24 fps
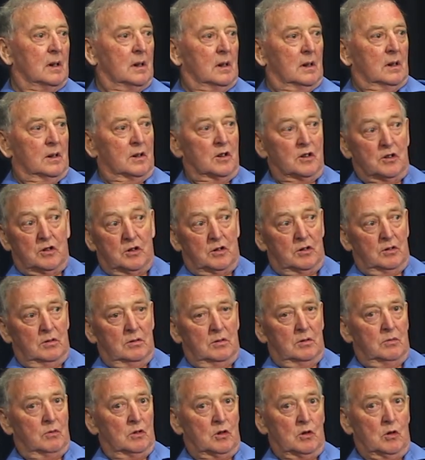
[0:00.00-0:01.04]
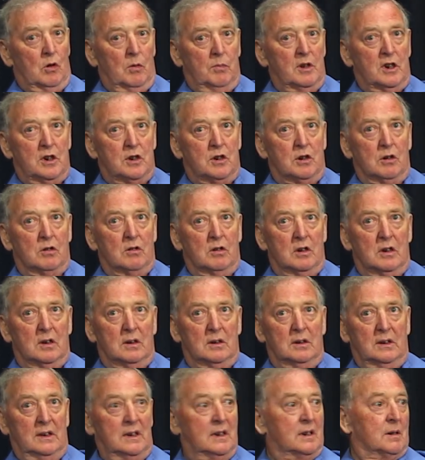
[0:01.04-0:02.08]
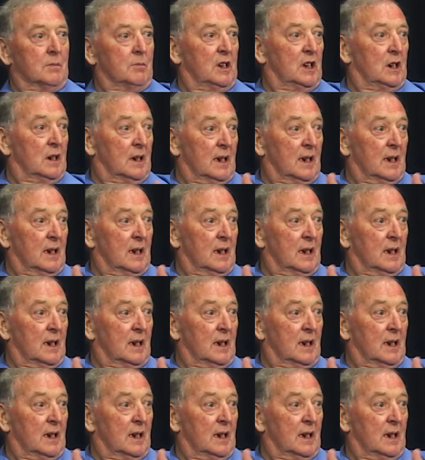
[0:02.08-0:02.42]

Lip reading: there was no place you could eat and eat.